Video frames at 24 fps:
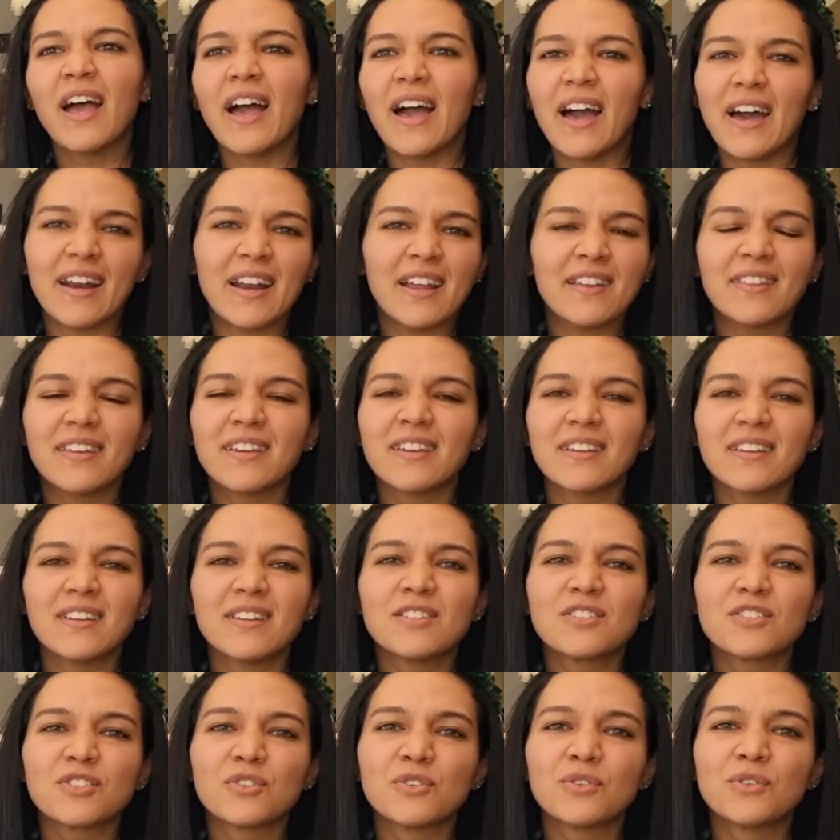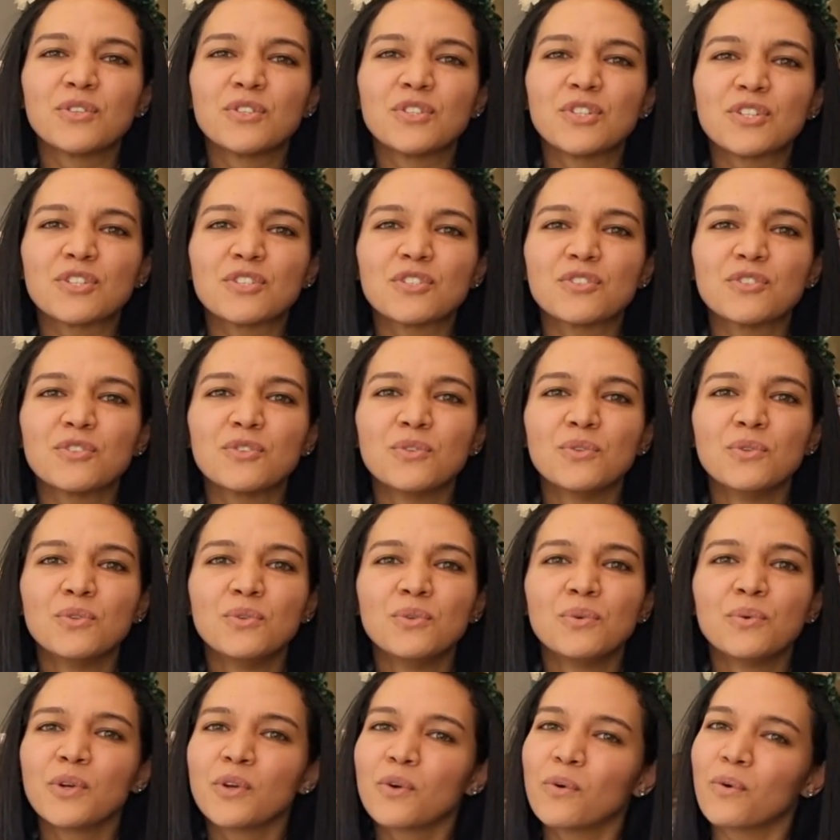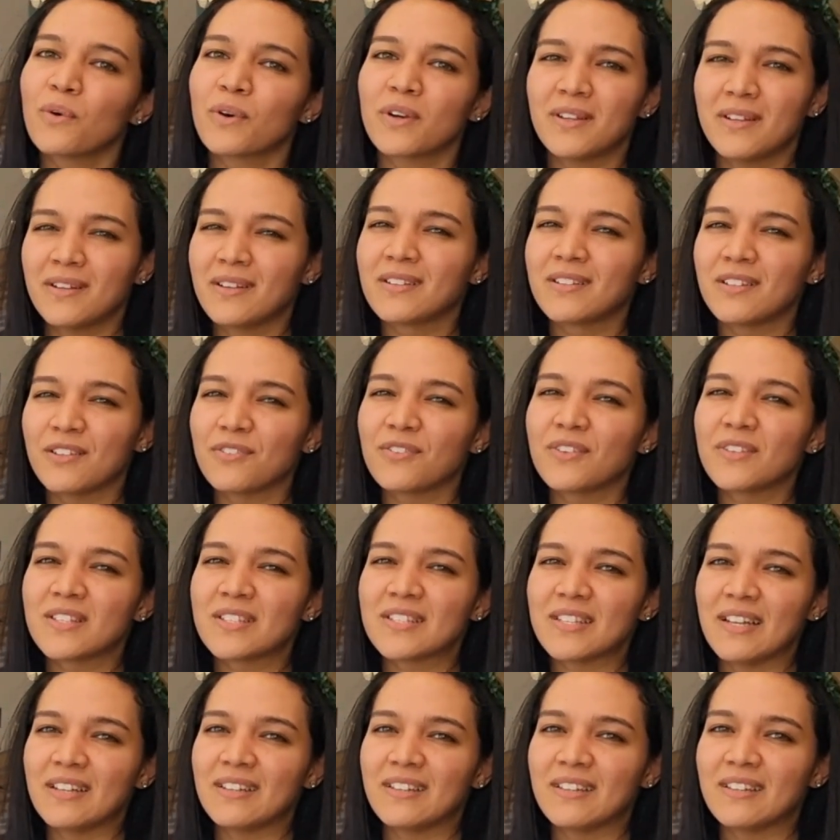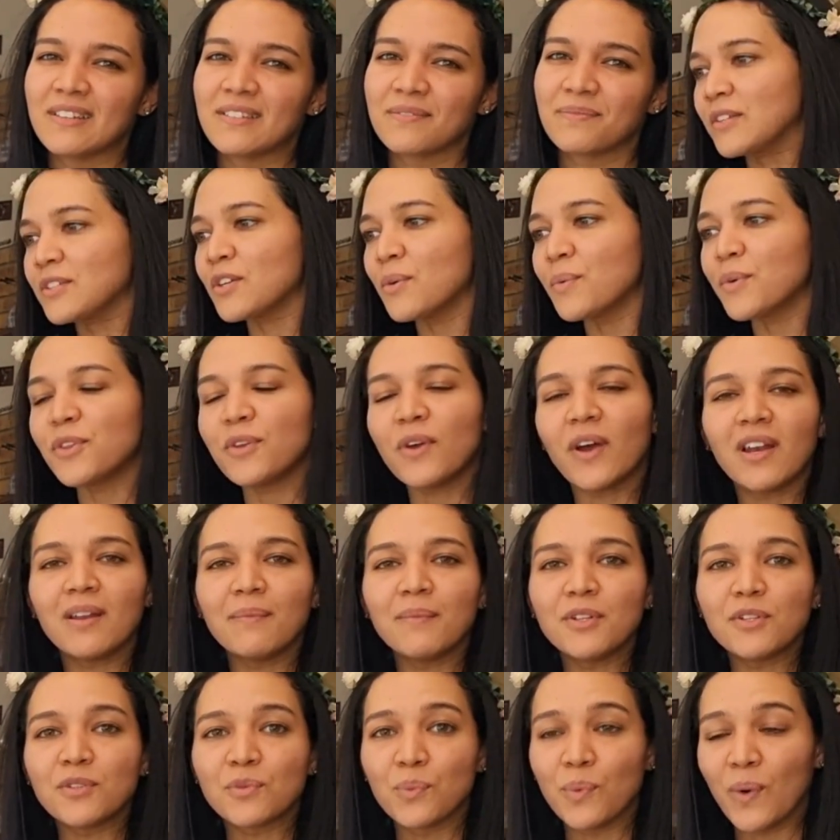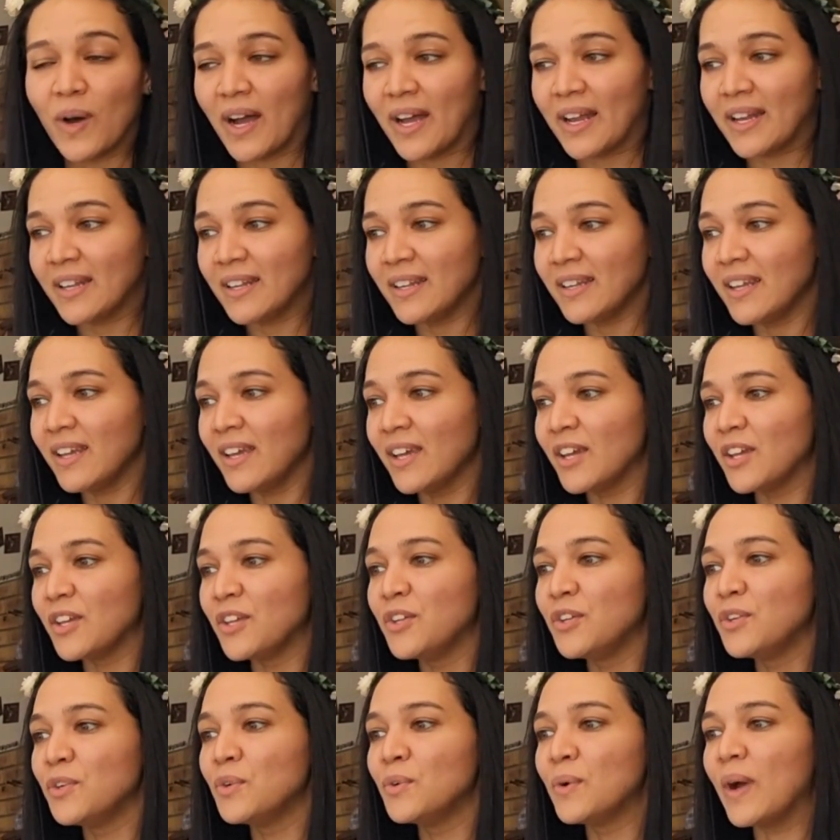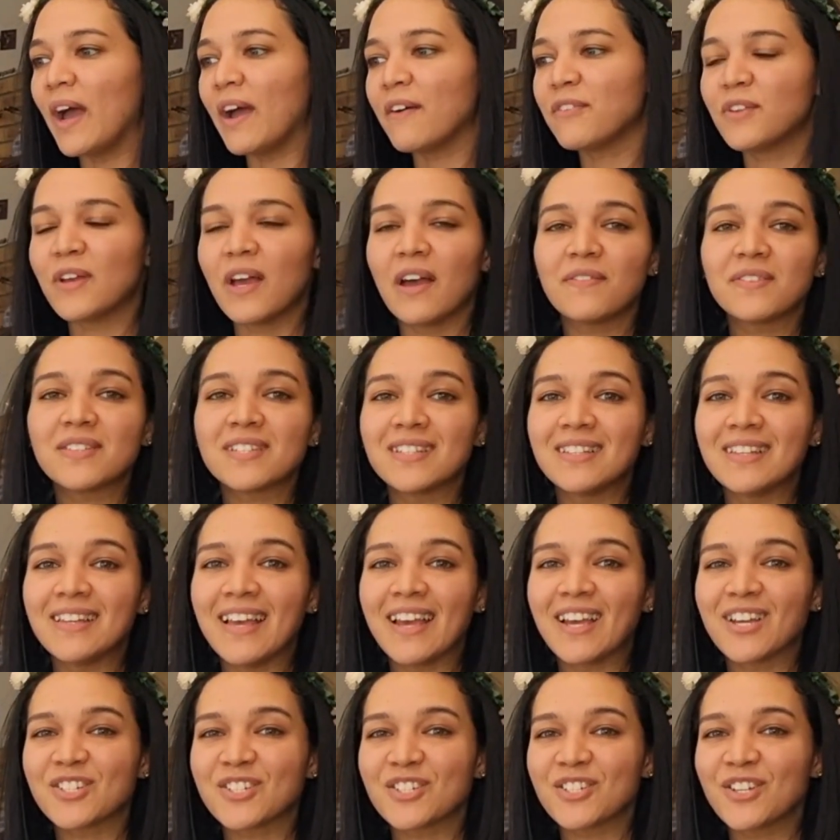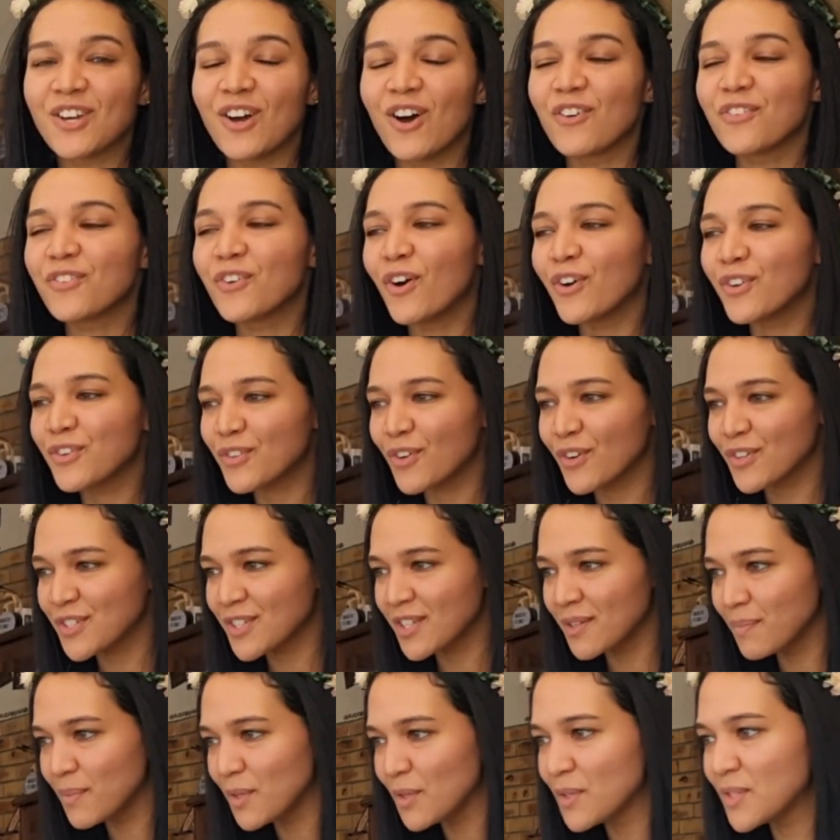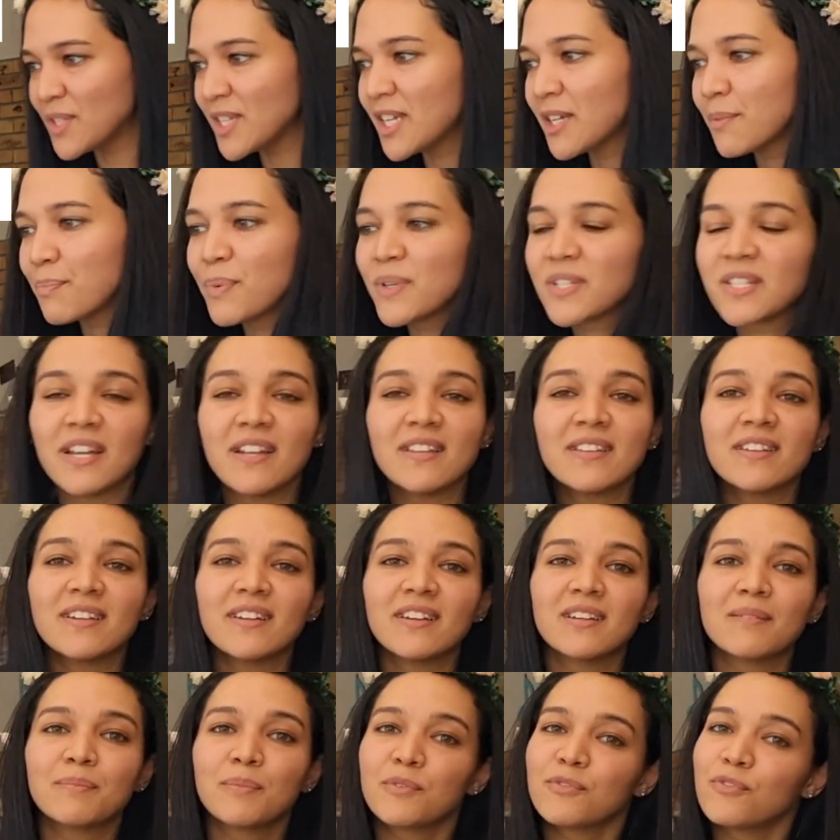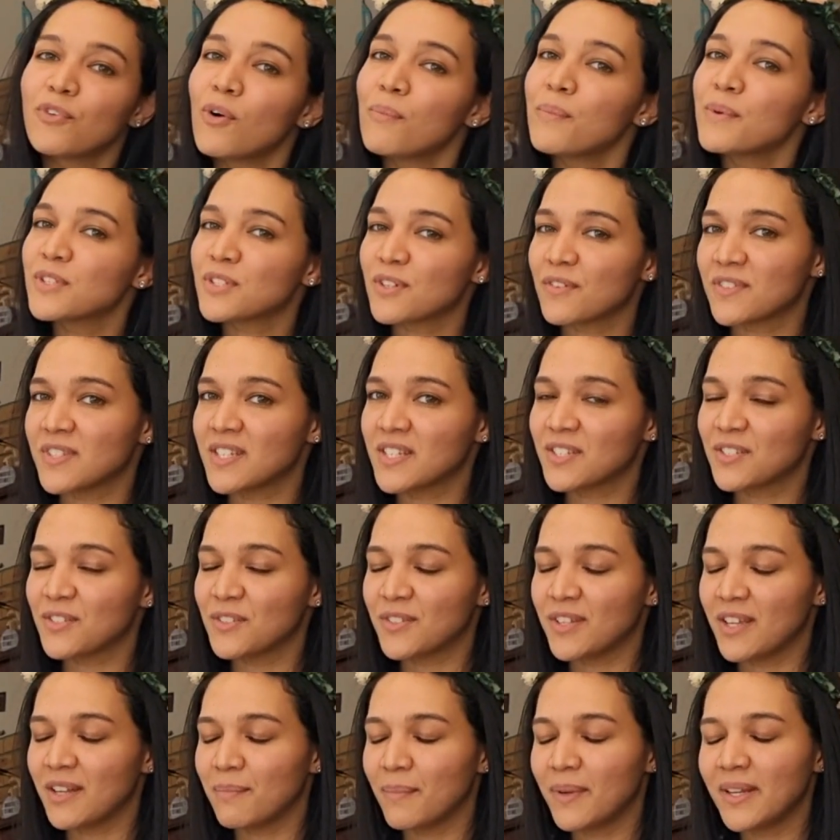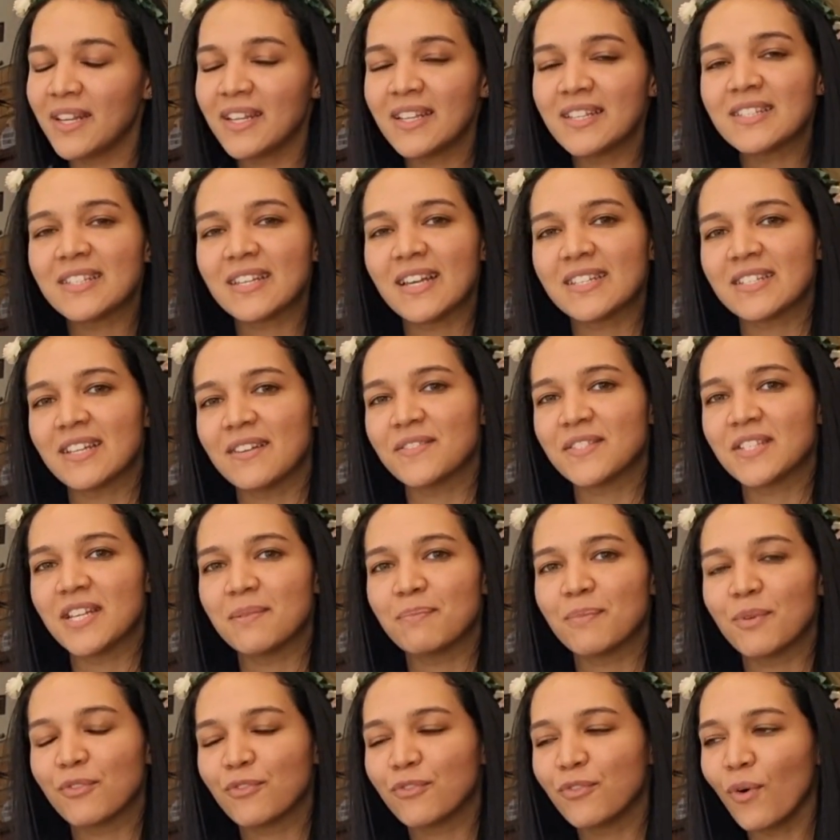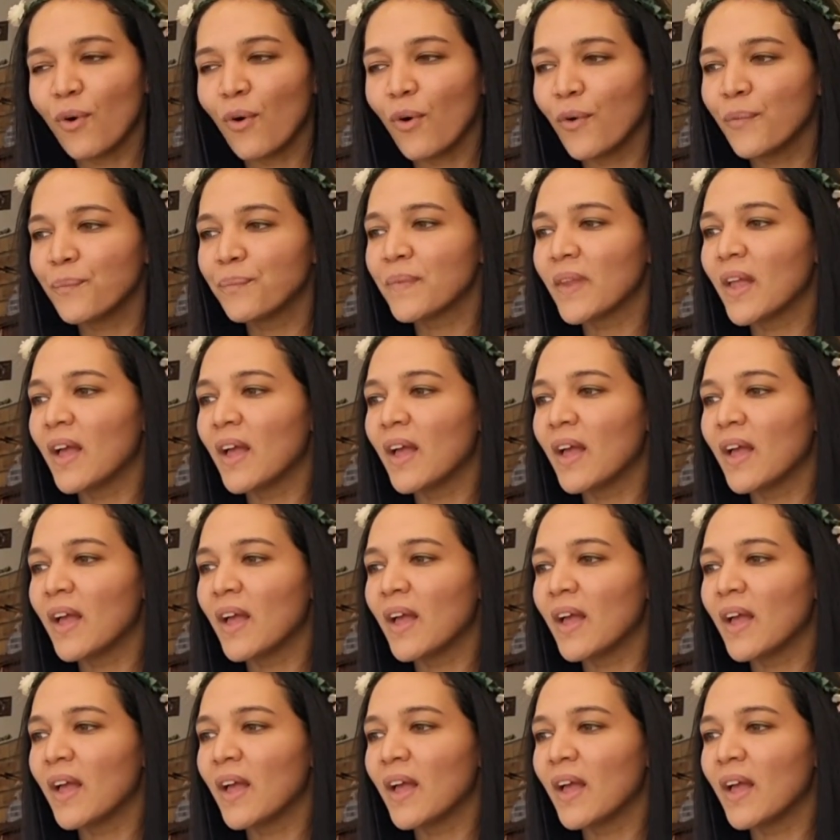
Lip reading: And I think it is good just to record it in a different setting. So with your element 1, you have to have a selection of contrasting music presented in a performance of 6 to 10 minutes, as I've said before.